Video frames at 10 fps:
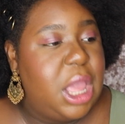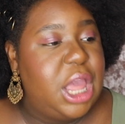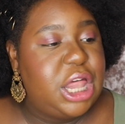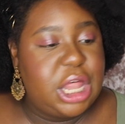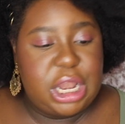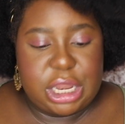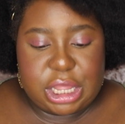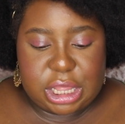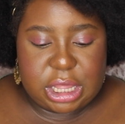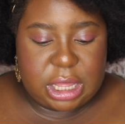It's a
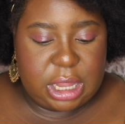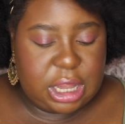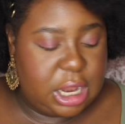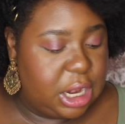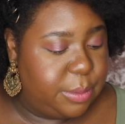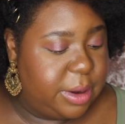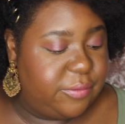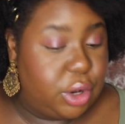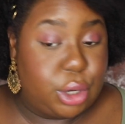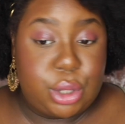look. It's a little bit
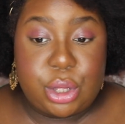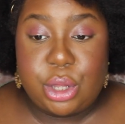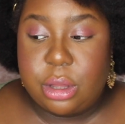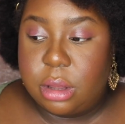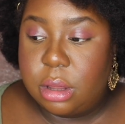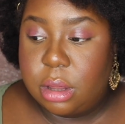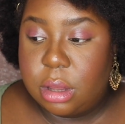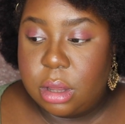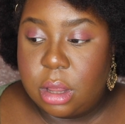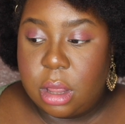of a look.
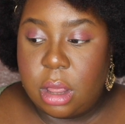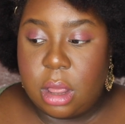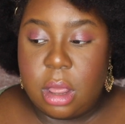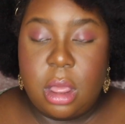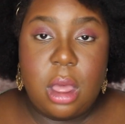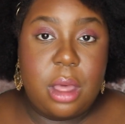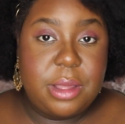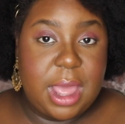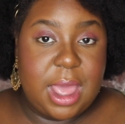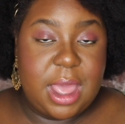
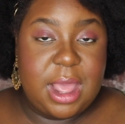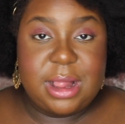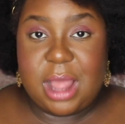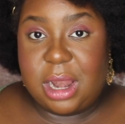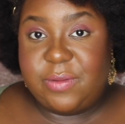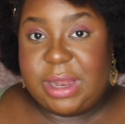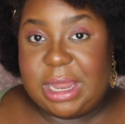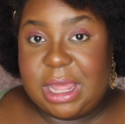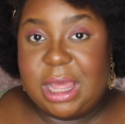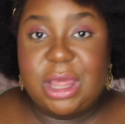Okay, it's kind of a
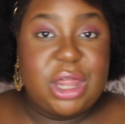look.